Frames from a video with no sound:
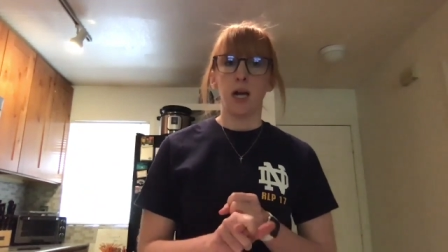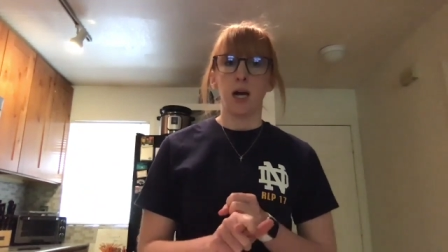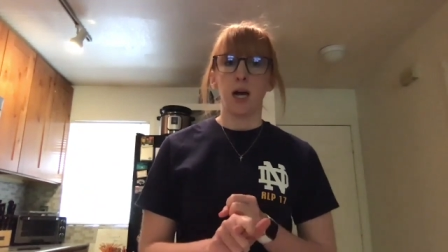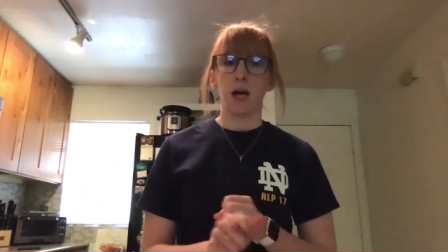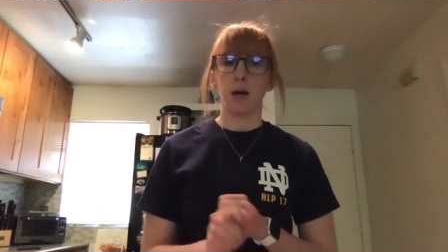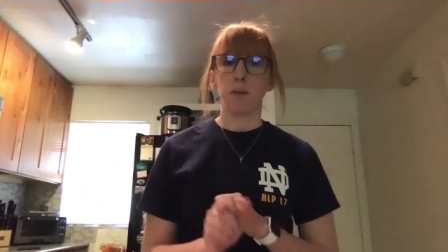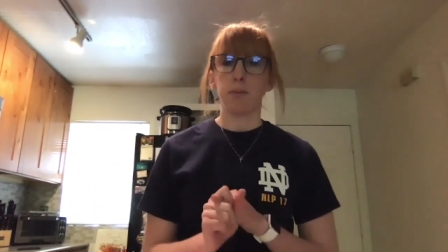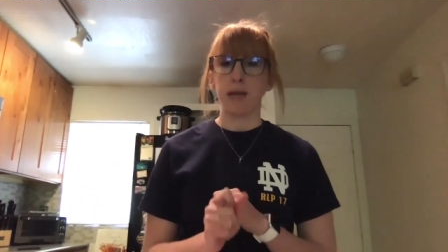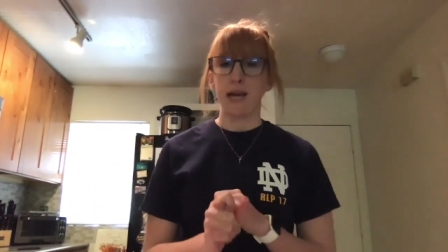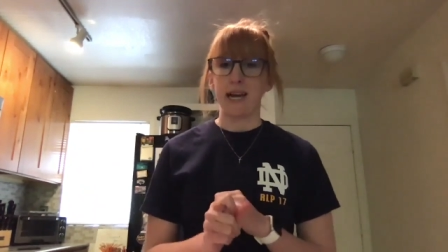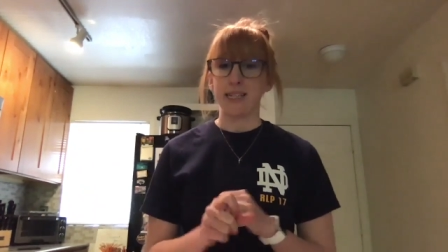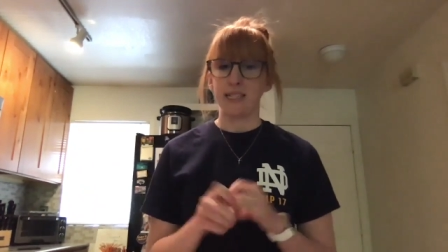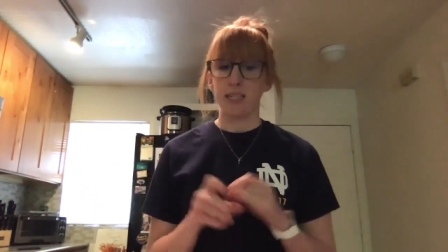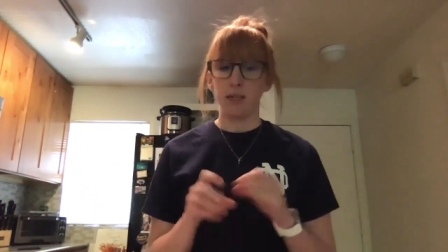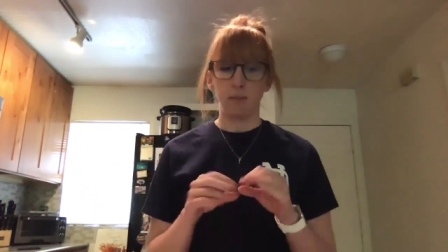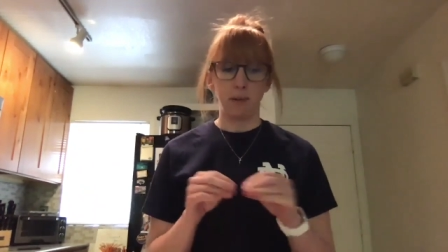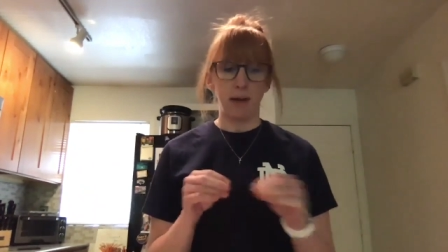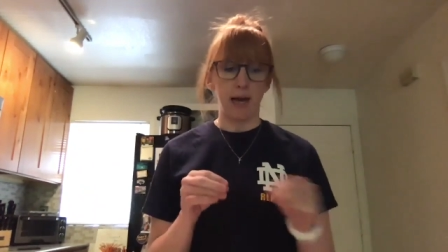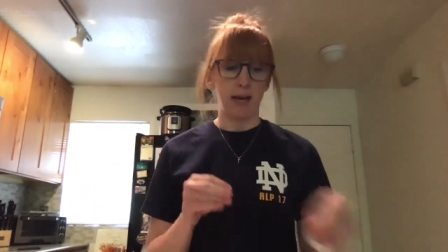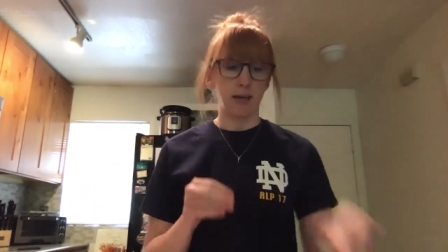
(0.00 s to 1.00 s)
a
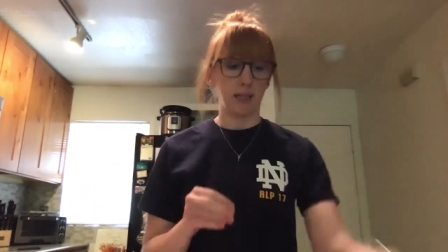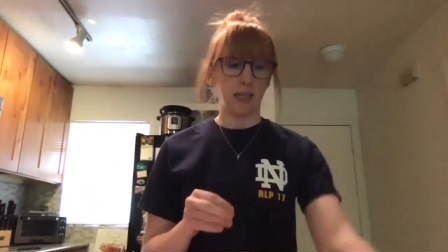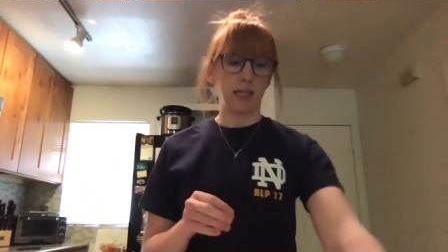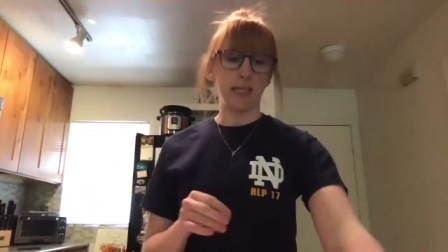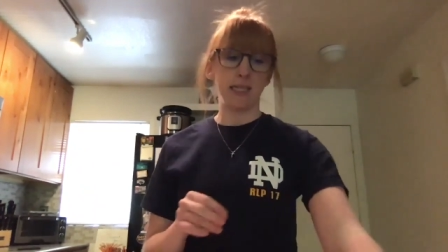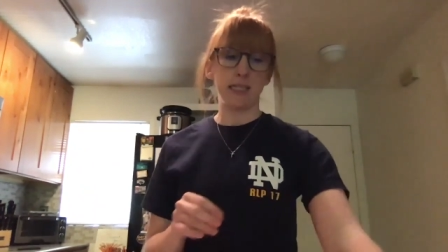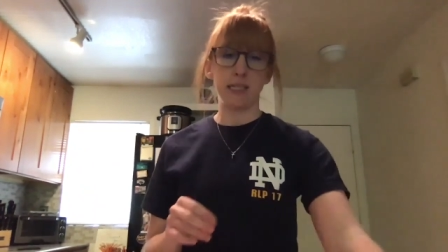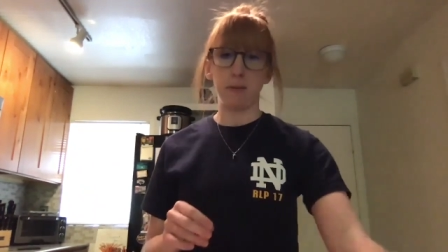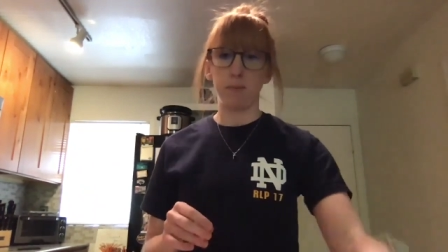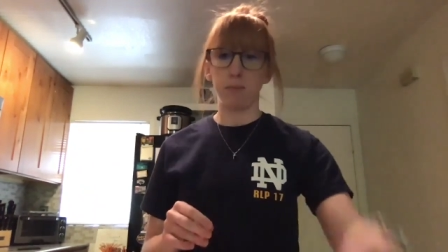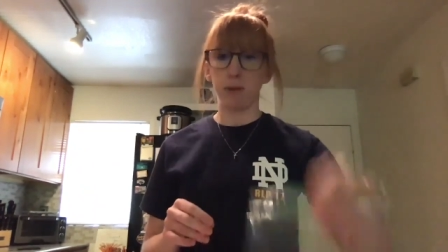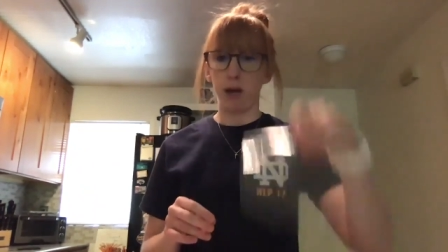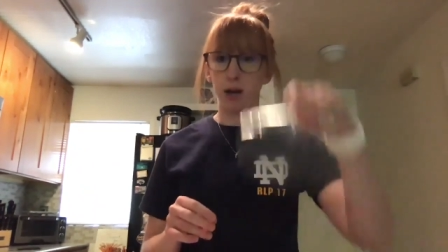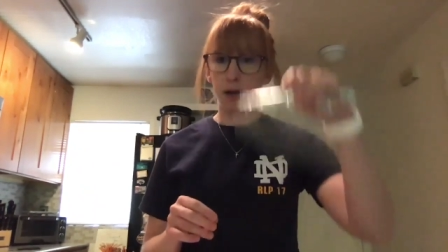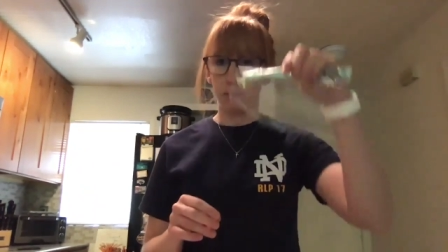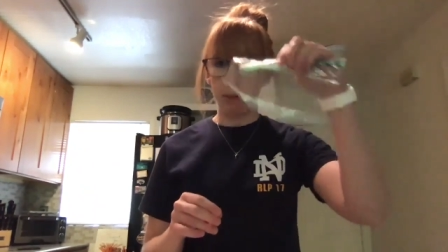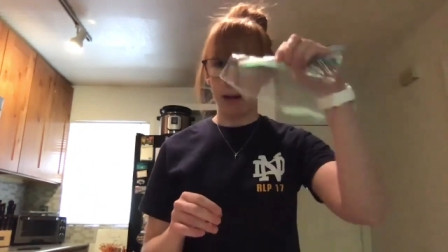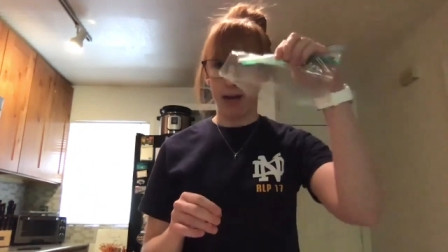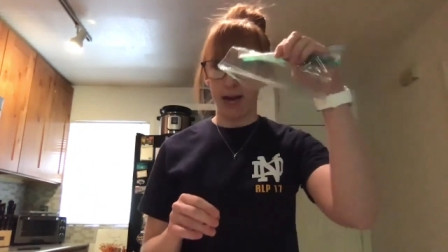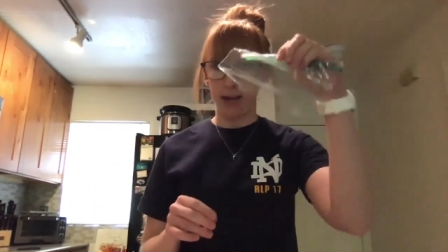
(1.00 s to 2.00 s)
plastic bag, like a Ziploc
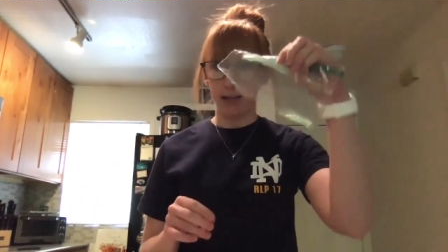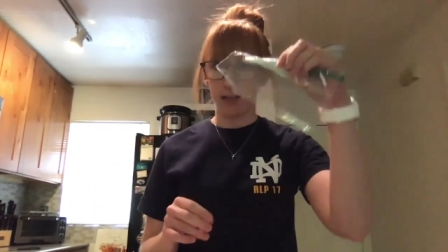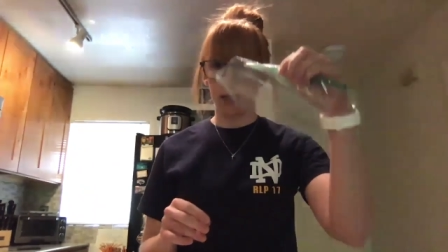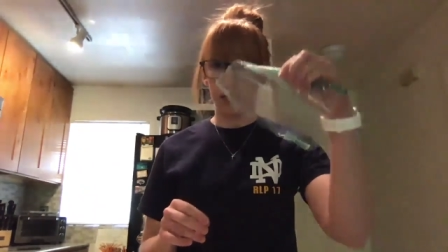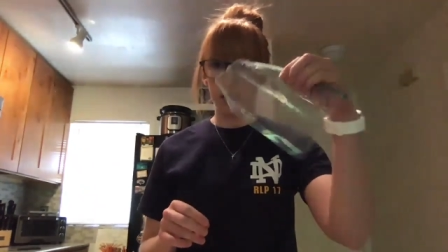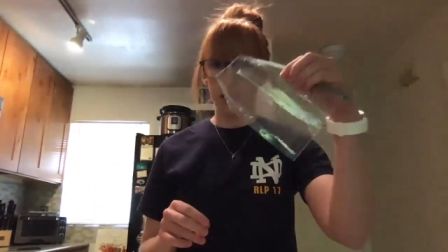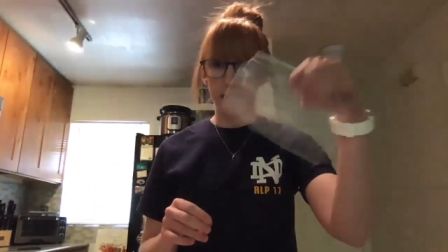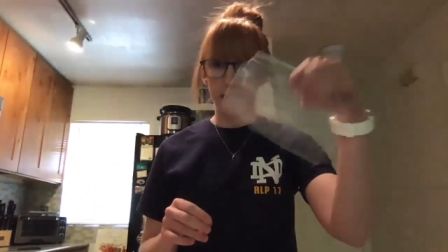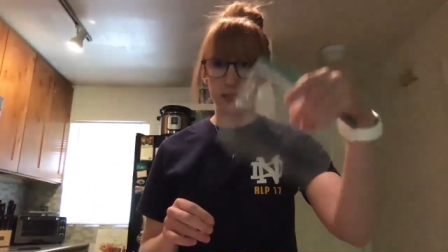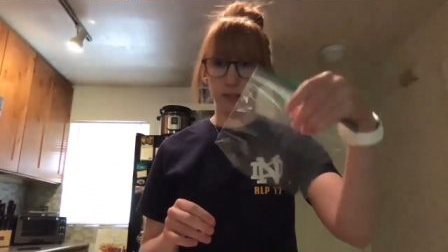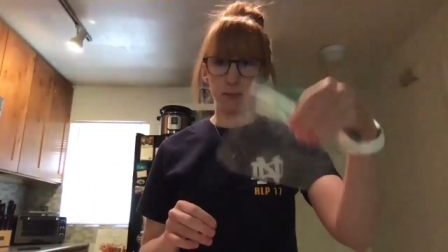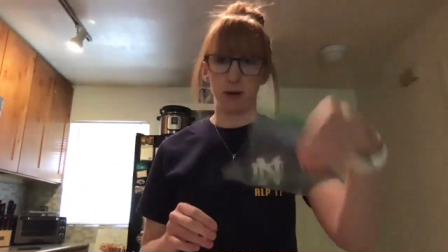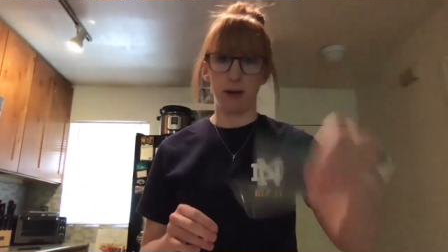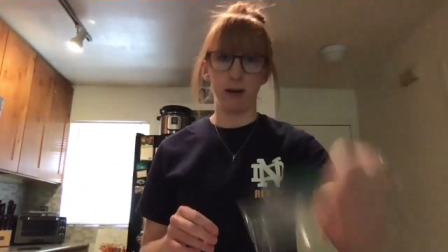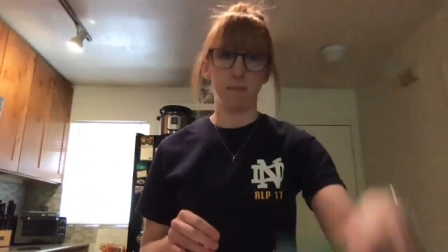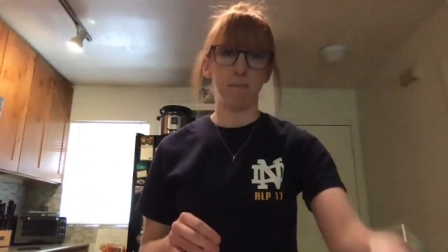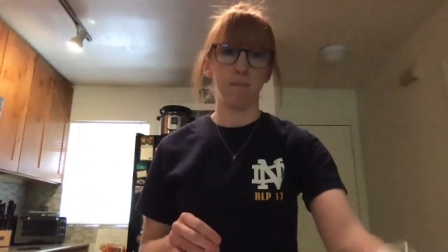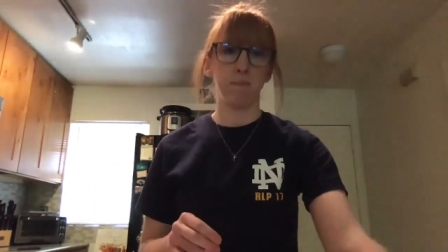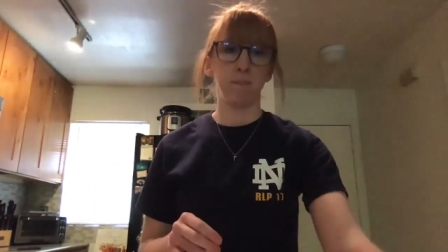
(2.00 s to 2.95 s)
bag like this one.